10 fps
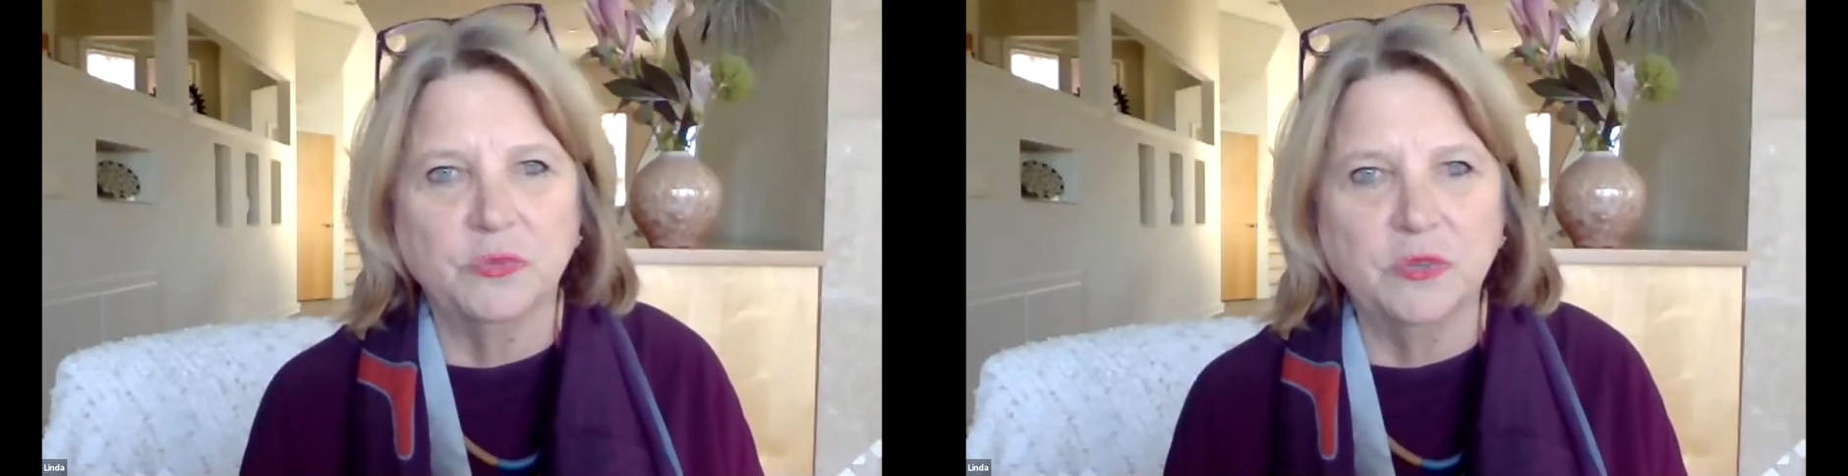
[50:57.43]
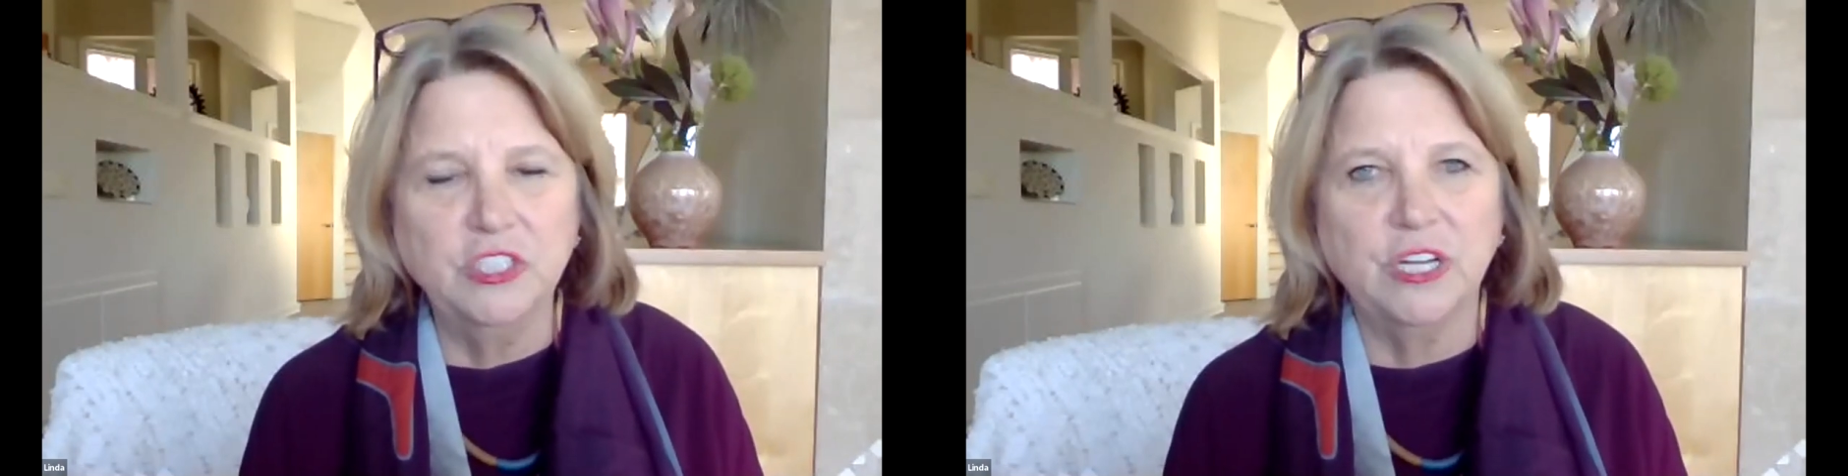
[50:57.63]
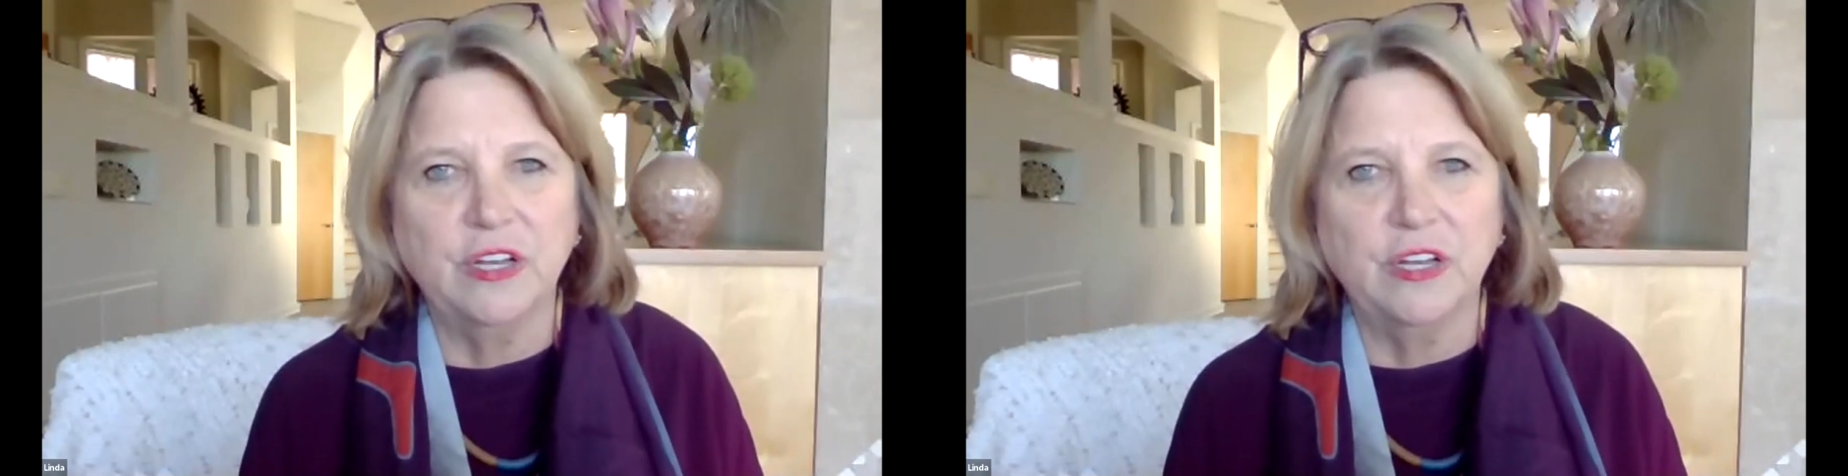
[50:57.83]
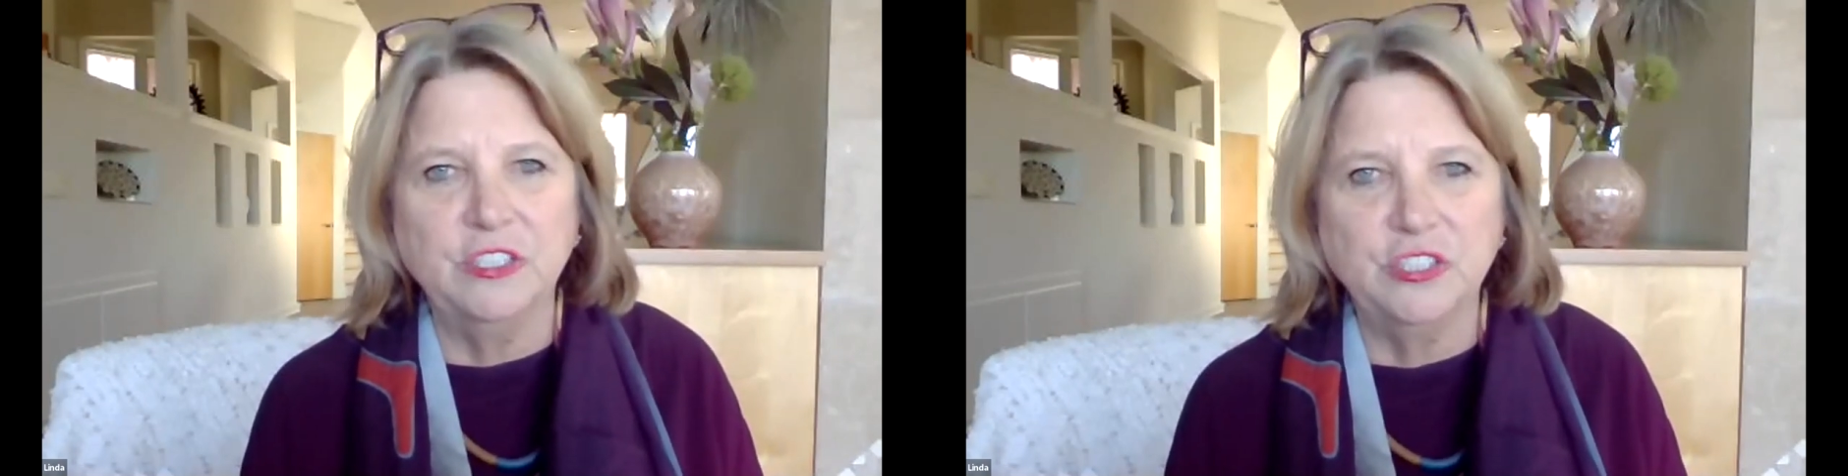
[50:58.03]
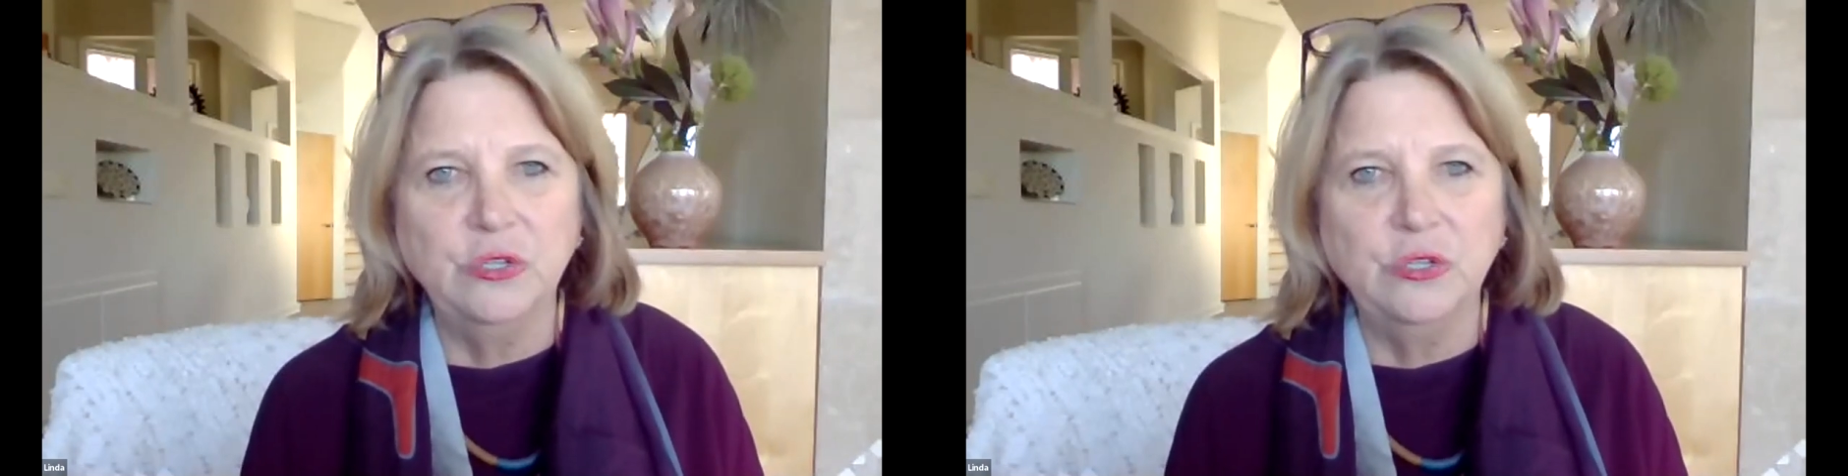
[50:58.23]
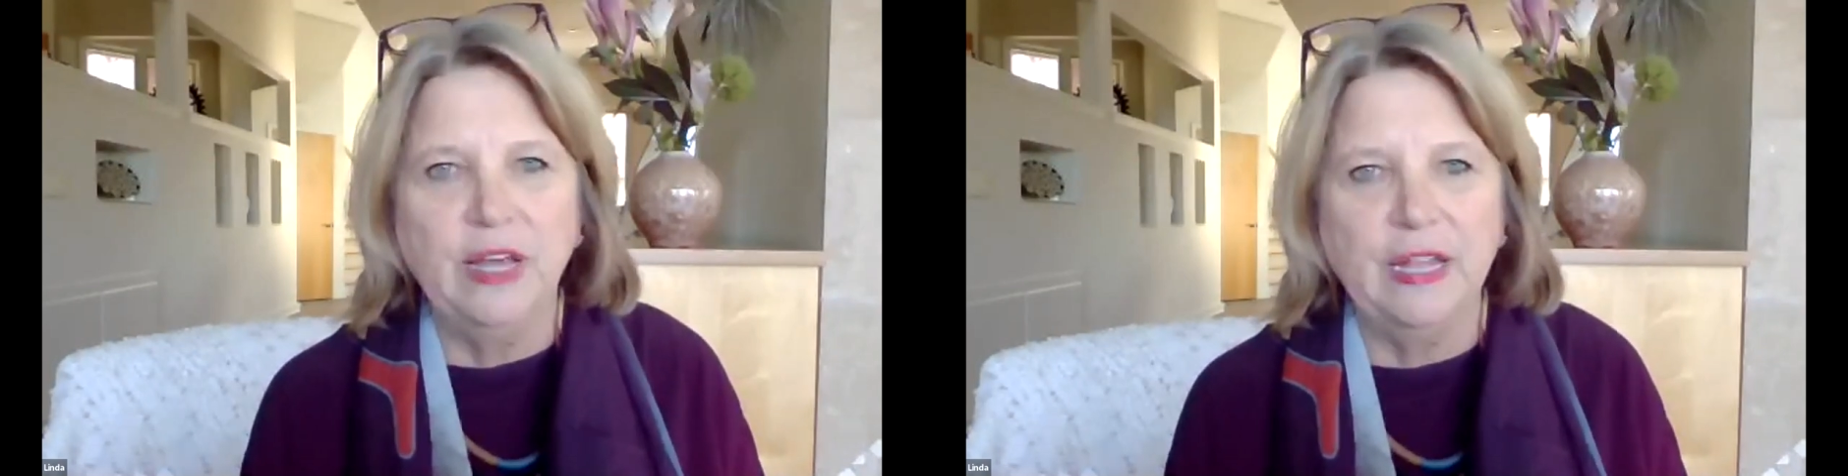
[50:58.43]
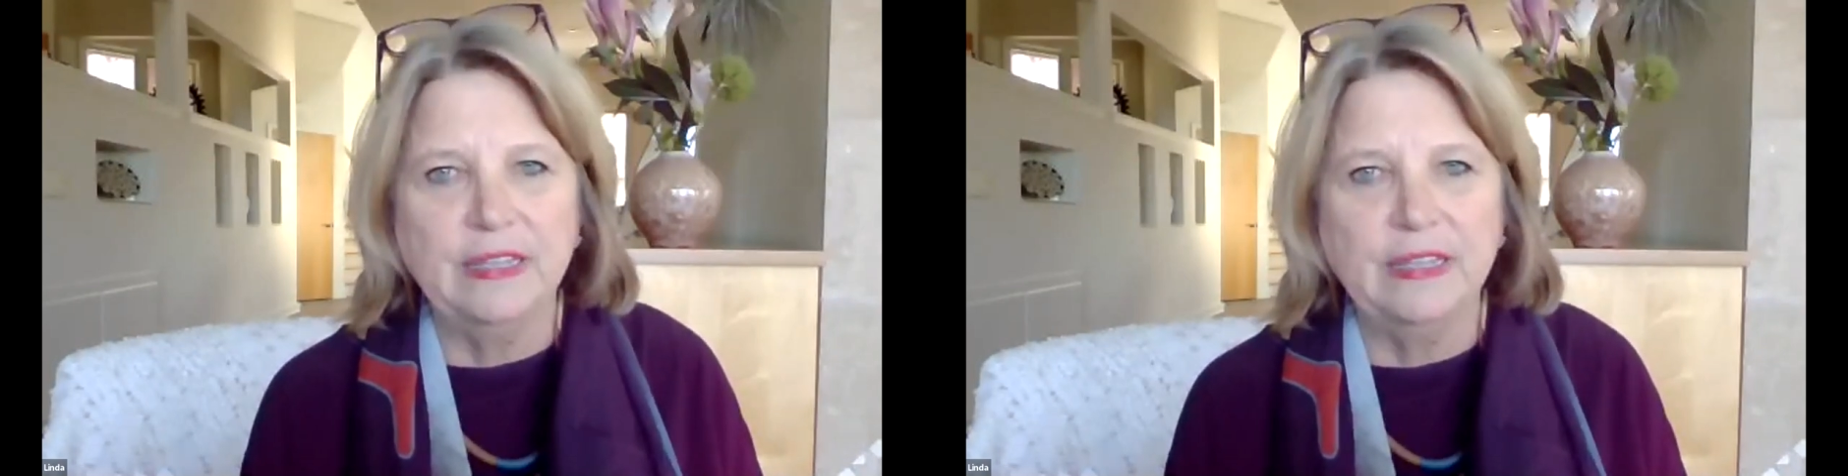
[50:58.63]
reach out and do that